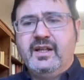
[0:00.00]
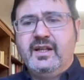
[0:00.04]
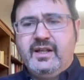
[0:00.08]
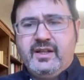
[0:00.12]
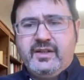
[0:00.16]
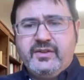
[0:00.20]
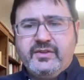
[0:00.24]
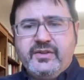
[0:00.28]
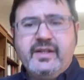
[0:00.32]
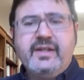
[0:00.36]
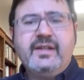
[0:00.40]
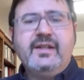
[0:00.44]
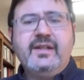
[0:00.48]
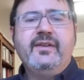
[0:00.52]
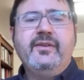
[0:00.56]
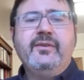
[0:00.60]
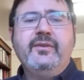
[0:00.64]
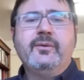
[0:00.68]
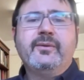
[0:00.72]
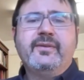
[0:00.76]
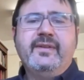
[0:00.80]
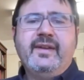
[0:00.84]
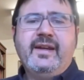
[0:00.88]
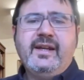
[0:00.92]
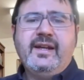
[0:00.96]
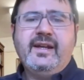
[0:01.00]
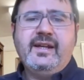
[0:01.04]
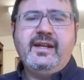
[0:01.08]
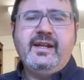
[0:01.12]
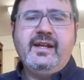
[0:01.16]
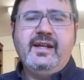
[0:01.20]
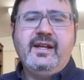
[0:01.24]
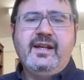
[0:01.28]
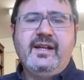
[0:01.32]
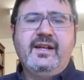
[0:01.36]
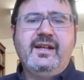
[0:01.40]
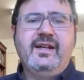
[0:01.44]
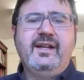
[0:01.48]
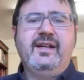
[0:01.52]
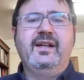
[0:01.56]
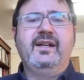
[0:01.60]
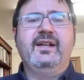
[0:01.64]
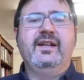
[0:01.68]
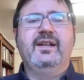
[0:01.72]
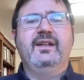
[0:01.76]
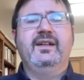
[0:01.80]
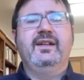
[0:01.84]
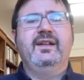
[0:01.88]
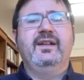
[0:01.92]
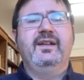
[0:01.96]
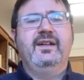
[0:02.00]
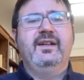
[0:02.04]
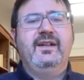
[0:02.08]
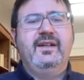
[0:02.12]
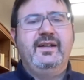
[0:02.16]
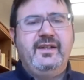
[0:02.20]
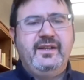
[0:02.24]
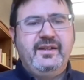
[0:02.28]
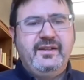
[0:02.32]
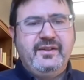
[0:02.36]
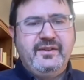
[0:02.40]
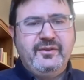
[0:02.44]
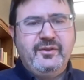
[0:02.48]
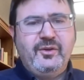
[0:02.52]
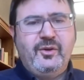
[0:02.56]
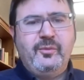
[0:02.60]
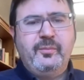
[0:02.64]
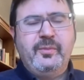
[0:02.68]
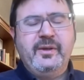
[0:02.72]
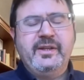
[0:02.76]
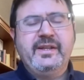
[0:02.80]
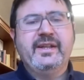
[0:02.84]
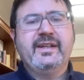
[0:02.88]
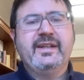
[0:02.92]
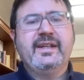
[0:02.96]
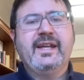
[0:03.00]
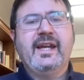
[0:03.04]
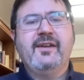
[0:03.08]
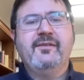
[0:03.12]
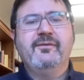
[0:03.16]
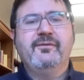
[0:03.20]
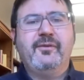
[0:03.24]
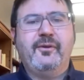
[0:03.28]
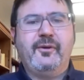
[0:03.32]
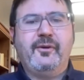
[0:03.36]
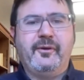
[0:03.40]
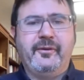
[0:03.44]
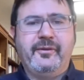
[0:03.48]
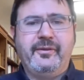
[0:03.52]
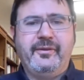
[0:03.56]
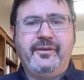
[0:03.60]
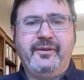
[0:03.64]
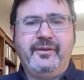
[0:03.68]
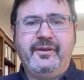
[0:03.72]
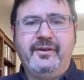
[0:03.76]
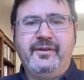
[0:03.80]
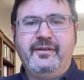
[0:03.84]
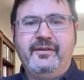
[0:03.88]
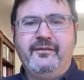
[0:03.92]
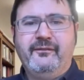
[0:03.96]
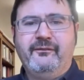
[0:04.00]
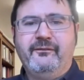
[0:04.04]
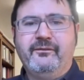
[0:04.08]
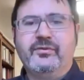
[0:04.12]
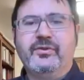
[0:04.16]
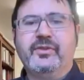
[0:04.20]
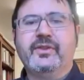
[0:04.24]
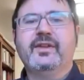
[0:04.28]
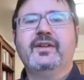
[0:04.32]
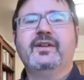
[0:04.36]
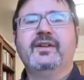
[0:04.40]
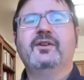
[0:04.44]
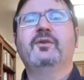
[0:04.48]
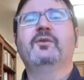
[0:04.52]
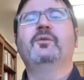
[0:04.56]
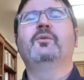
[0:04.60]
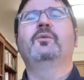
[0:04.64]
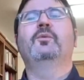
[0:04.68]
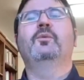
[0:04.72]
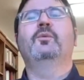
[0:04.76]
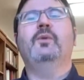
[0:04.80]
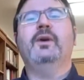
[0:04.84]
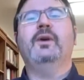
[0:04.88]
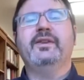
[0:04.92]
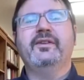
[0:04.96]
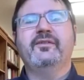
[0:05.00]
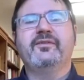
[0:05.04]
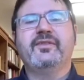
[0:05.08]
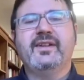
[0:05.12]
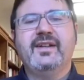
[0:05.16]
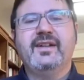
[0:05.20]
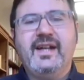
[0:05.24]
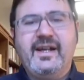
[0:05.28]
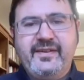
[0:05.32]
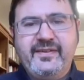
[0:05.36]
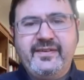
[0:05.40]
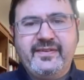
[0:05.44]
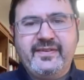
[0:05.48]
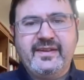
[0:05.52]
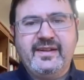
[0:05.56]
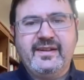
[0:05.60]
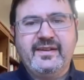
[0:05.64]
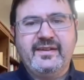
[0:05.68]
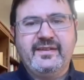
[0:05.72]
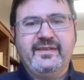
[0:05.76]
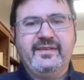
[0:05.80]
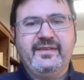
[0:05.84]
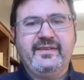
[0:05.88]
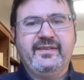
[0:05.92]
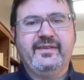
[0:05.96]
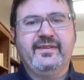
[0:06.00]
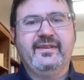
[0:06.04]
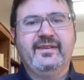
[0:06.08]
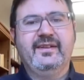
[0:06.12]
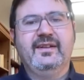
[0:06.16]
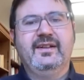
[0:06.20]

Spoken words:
Needless to say, nobody came forth. One of the last things,